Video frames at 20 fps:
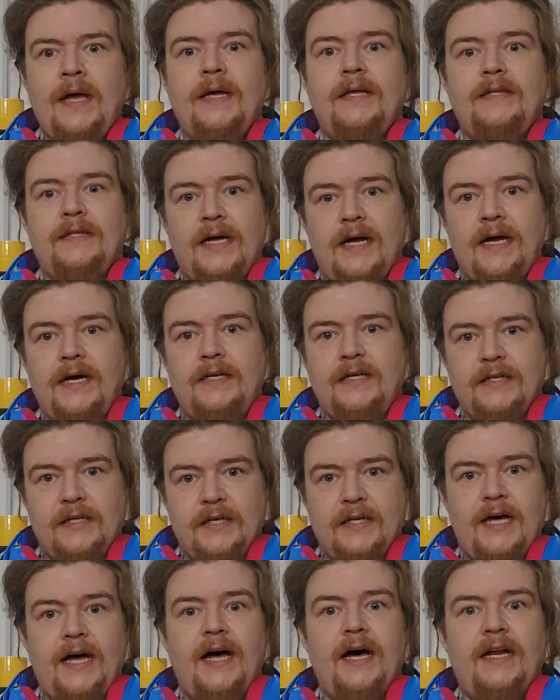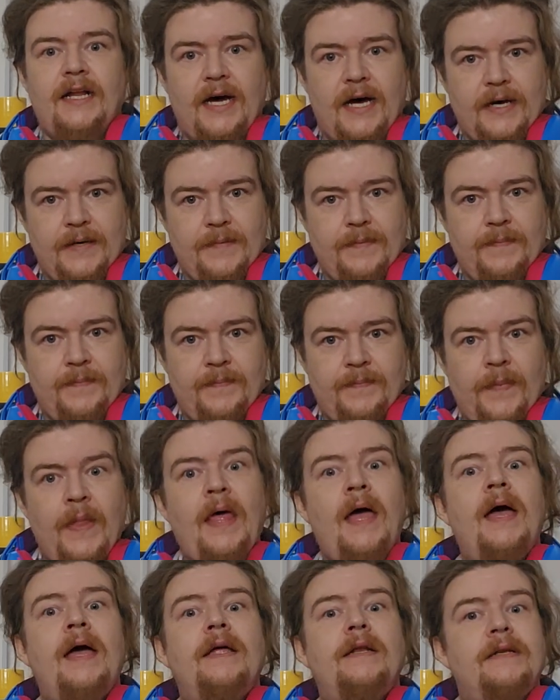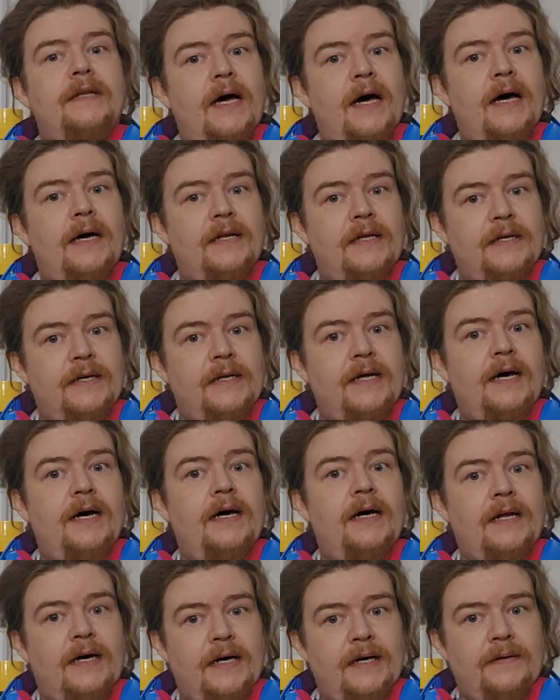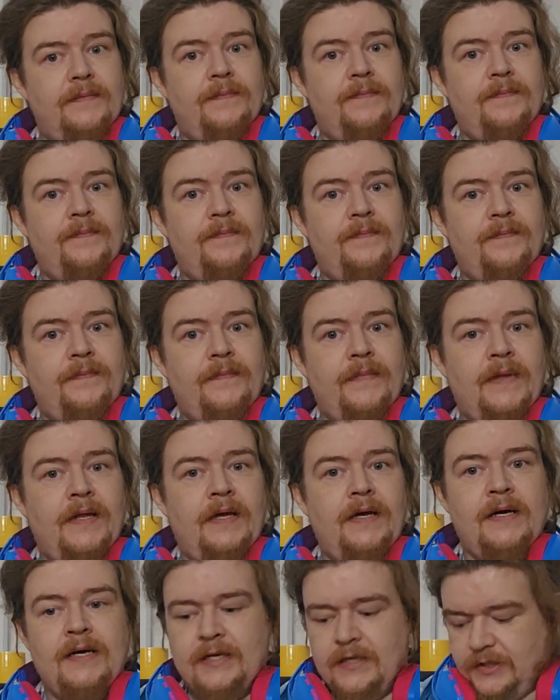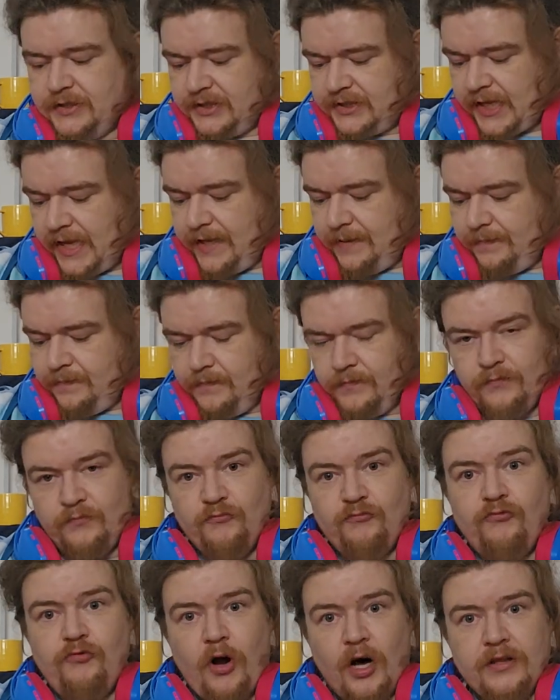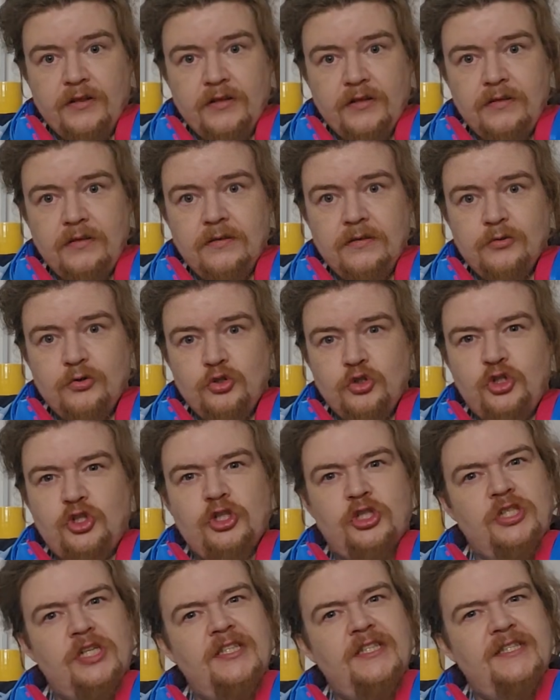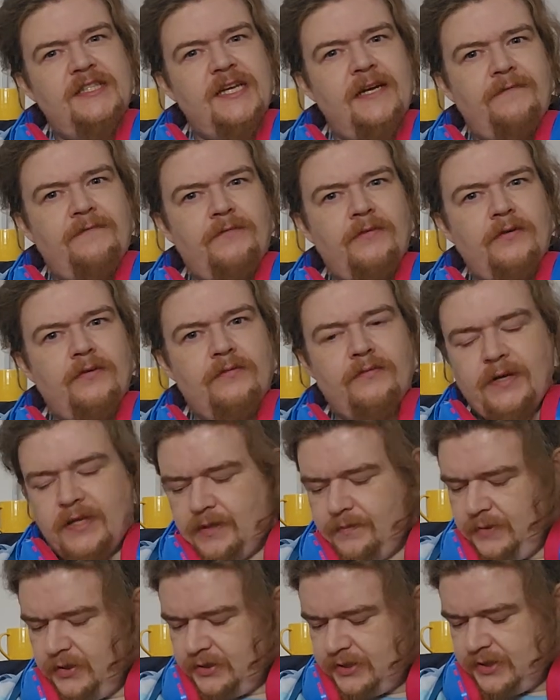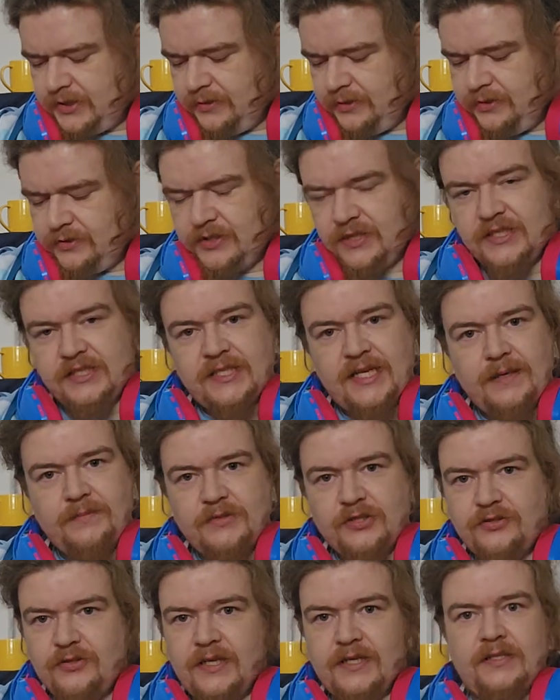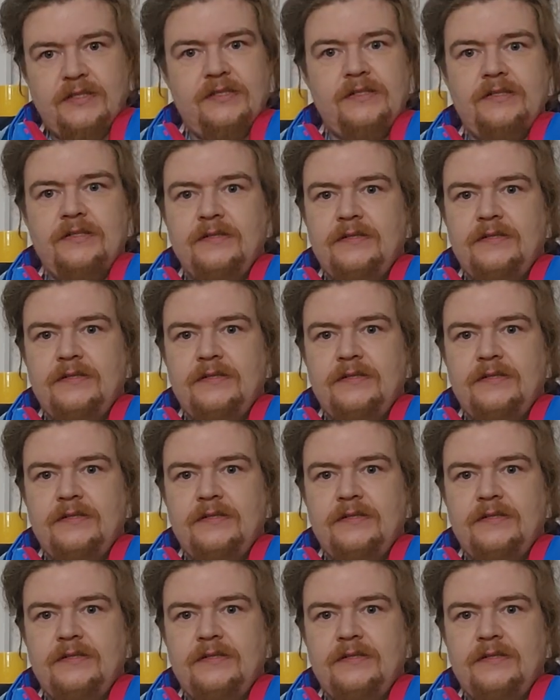Da, da, da, da, da, da, da, da. Same run, just a different rhythm. You're still using the same strings.